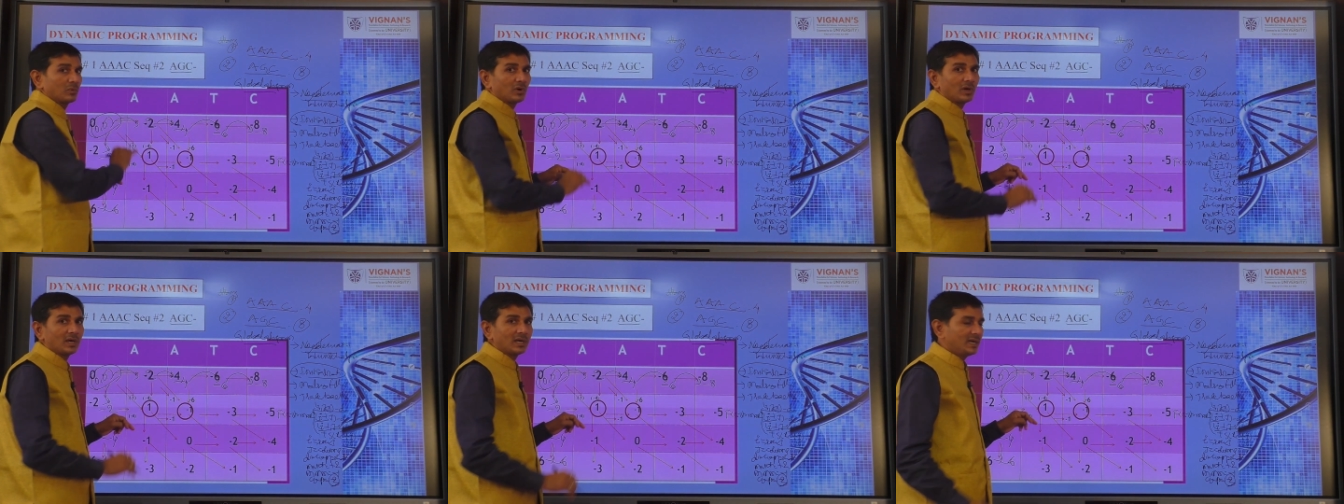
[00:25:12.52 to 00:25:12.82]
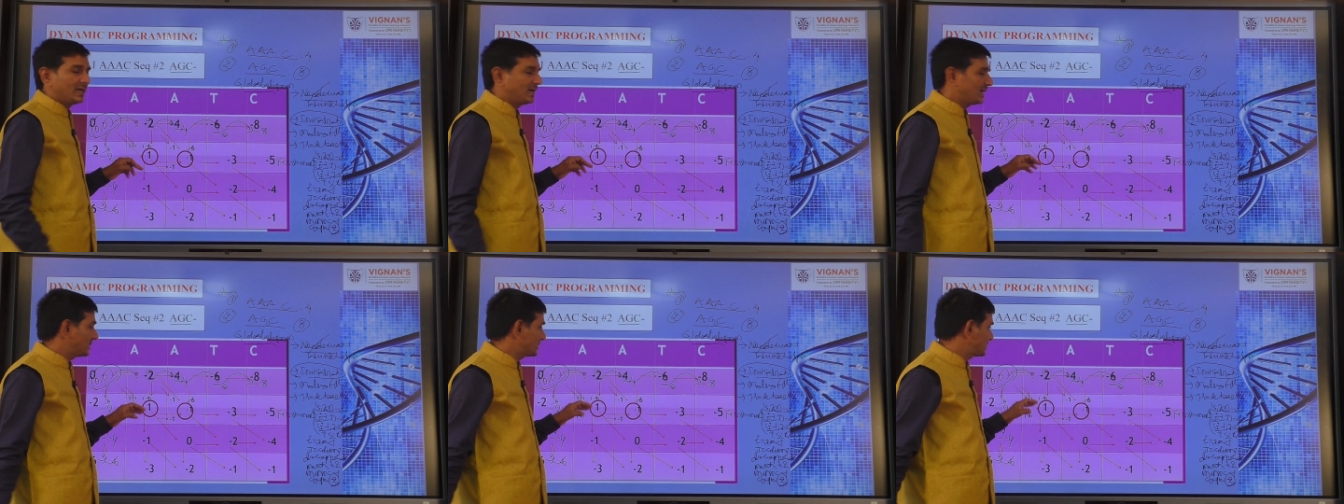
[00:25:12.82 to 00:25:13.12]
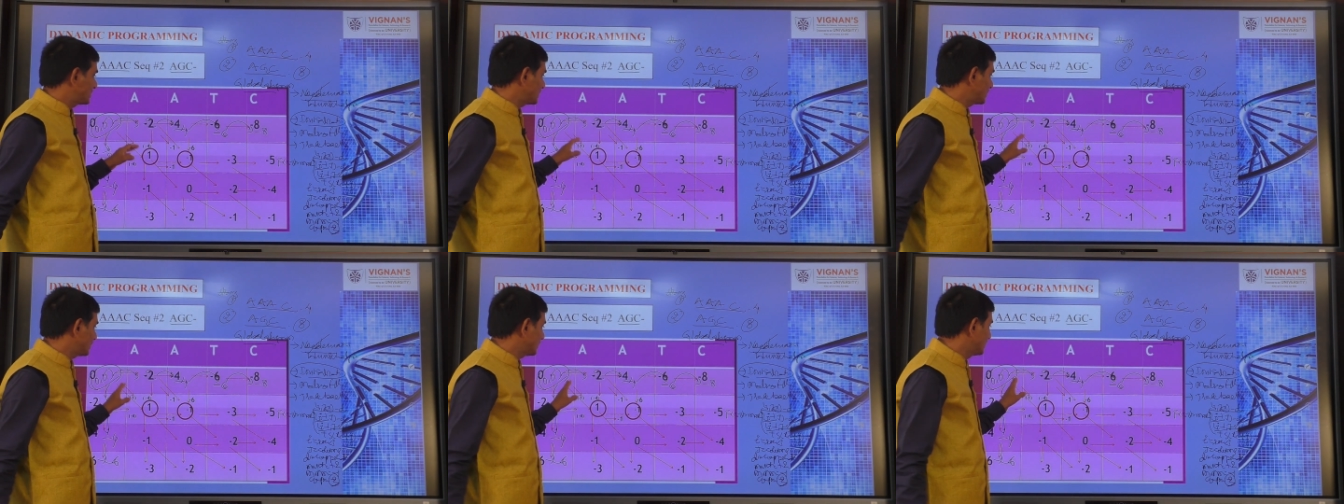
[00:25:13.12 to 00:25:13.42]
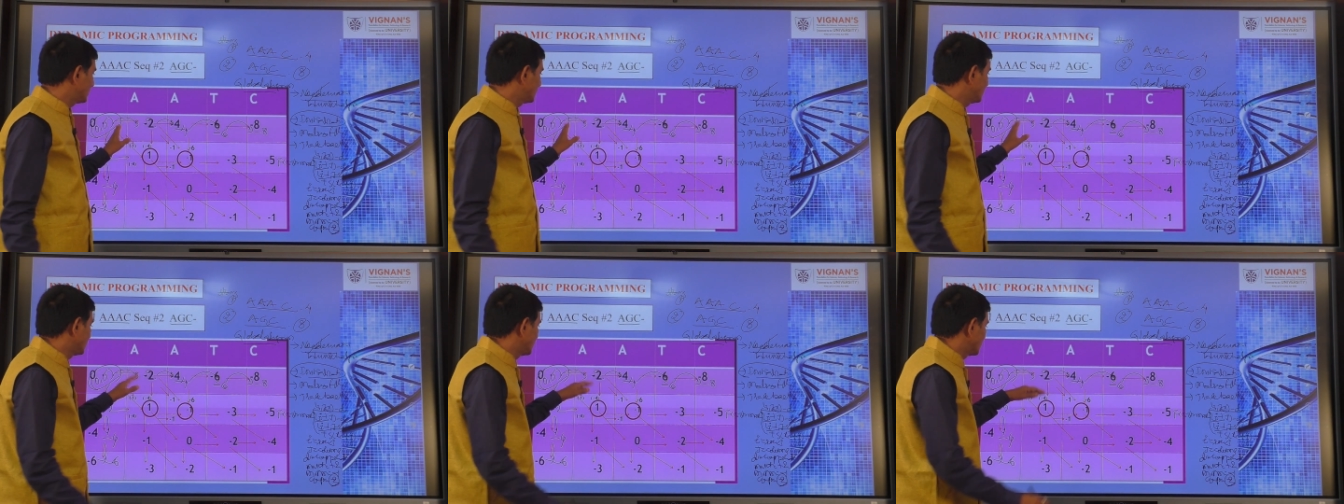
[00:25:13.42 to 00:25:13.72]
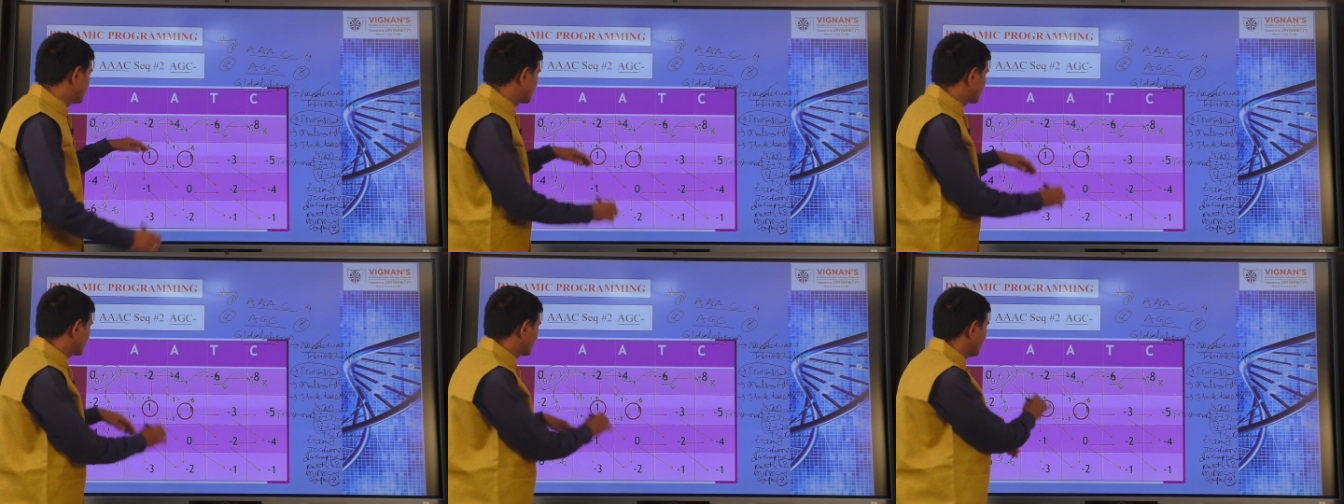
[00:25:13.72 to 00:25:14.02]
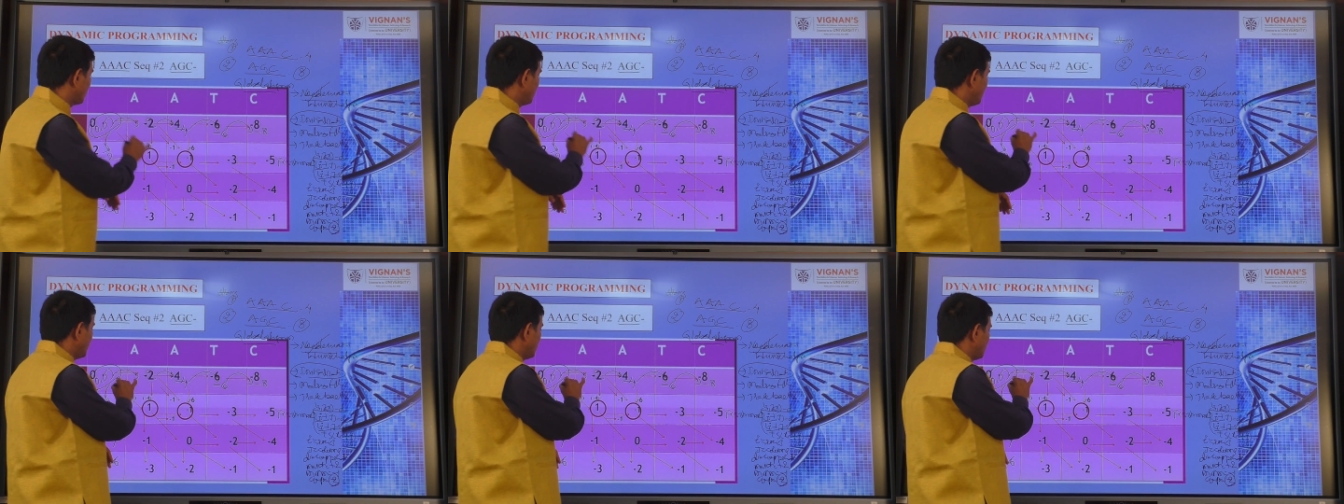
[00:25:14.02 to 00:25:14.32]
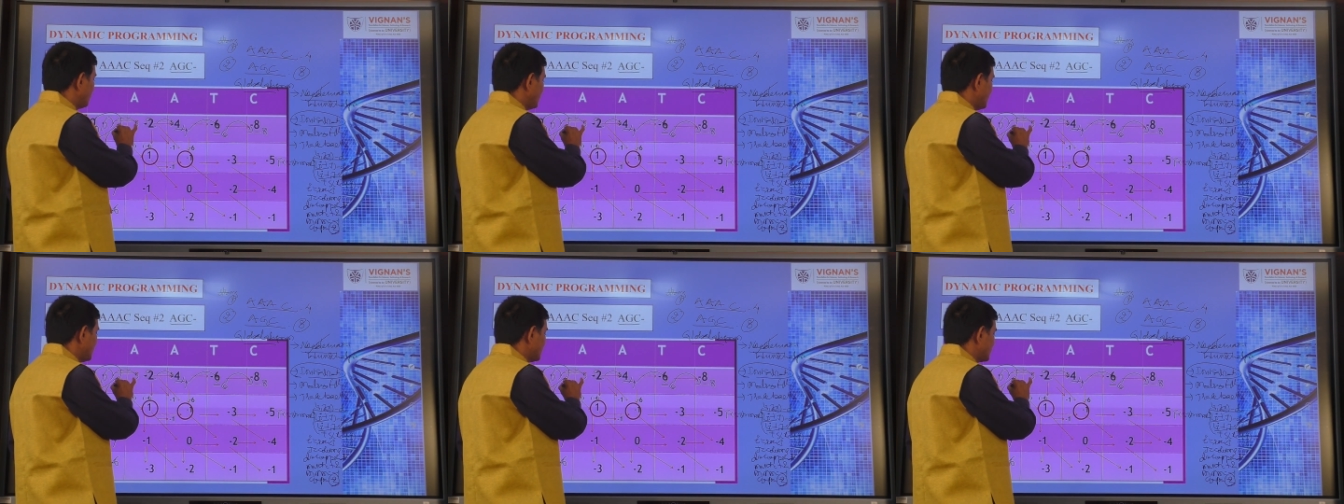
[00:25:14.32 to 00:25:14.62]
coordinate is 0. So, coming
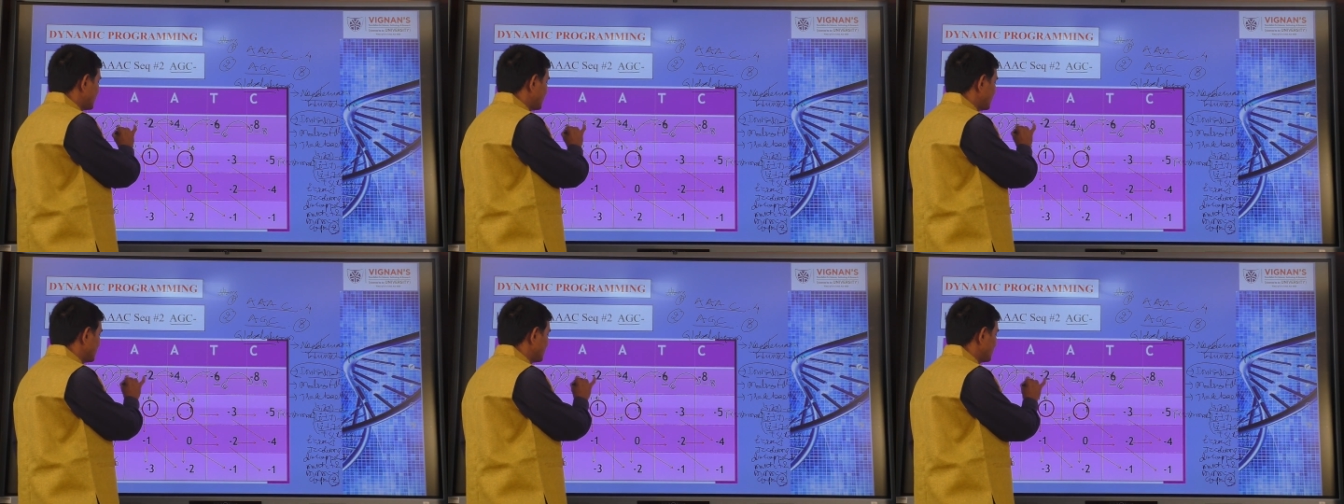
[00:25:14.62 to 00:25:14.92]
to this,